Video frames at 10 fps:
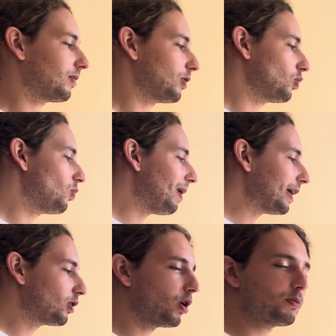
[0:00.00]
You
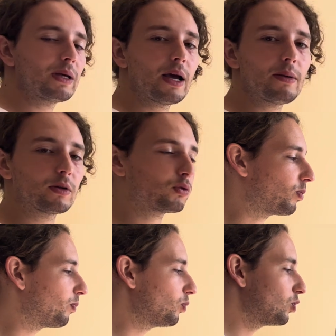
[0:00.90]
might not be able
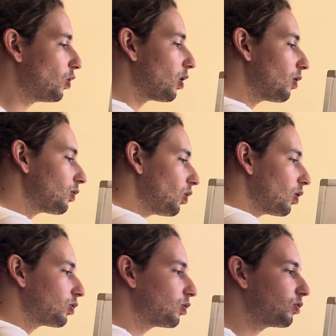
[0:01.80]
to put your
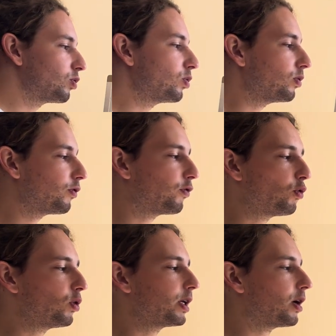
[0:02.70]
tongue
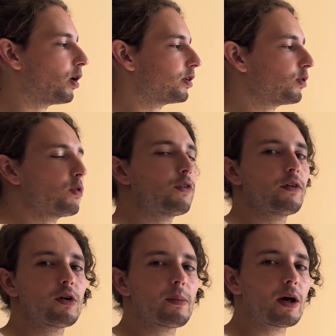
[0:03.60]
fully on the roof
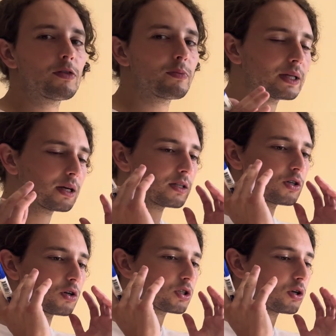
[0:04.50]
of your mouth because
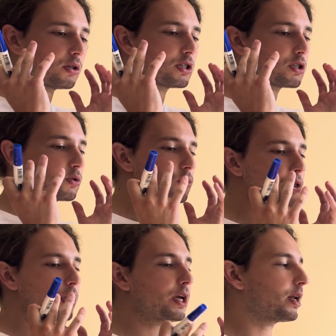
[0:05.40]
your skull is
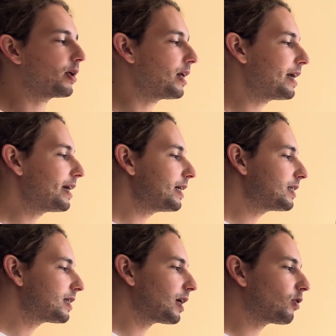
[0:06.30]
too thin.
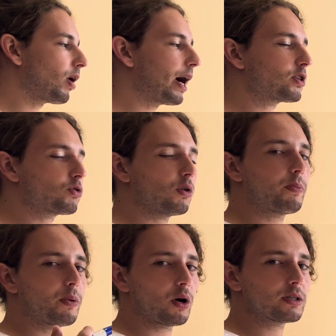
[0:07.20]
It's a gradual
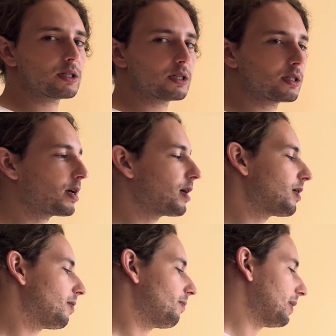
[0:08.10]
process.
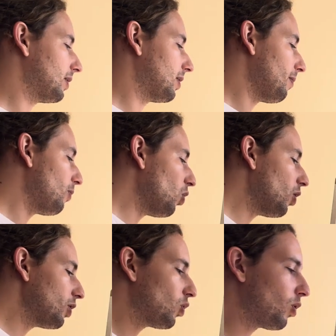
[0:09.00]
But the
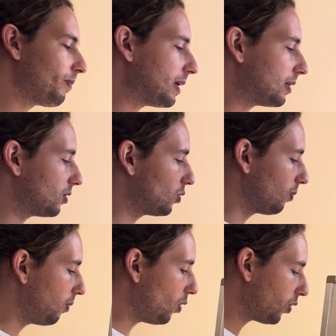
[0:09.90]
more you commit to
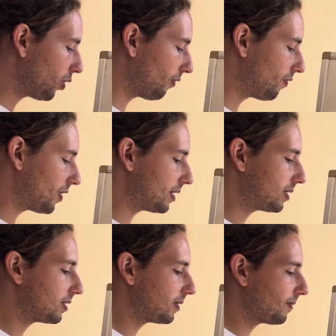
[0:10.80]
both of
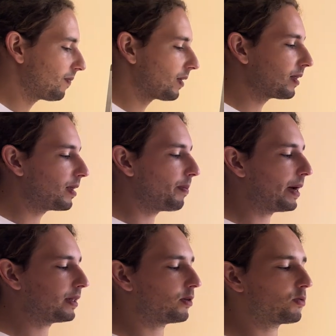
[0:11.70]
these, the
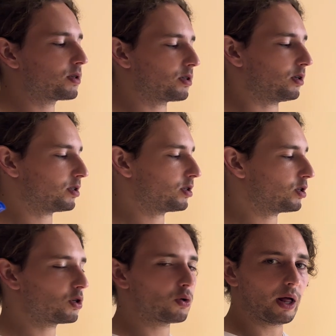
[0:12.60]
better results
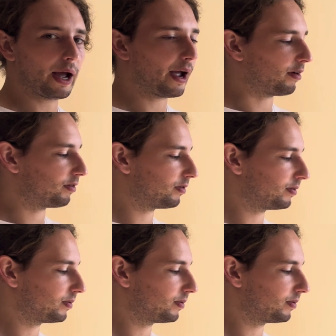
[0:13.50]
you'll have.